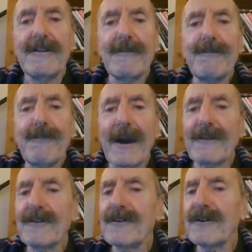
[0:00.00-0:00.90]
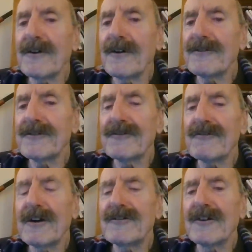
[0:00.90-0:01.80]
The fact that a
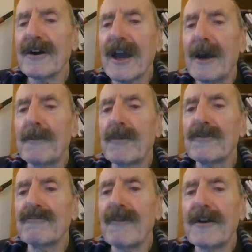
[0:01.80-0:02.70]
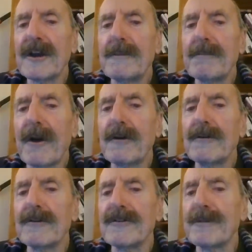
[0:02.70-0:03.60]
concentration camp was running in
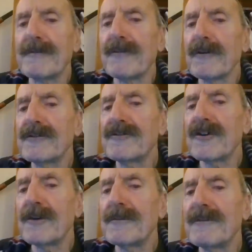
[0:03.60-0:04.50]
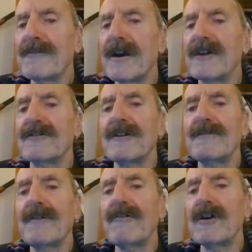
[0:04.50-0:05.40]
Poland before the German invasion
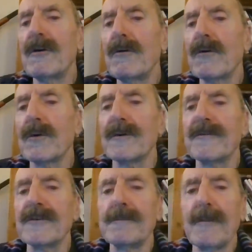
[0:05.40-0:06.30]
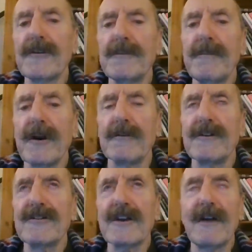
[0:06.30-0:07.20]
is very awkward for the modern
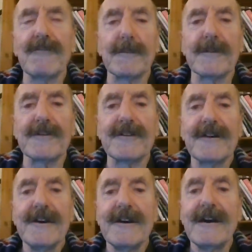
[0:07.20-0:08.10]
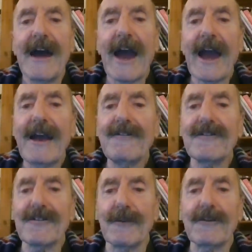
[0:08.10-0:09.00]
Polish government, and
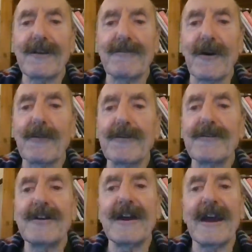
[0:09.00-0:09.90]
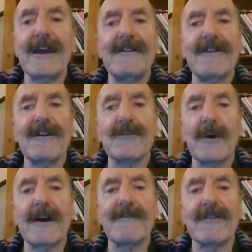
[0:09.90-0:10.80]
so they felt that the easiest
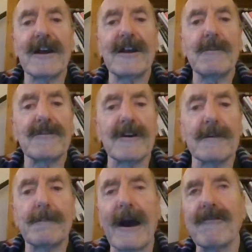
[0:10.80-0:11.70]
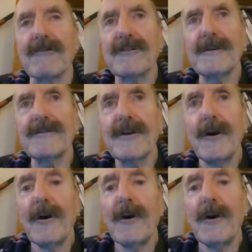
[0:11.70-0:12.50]
way of dealing with the embarrassment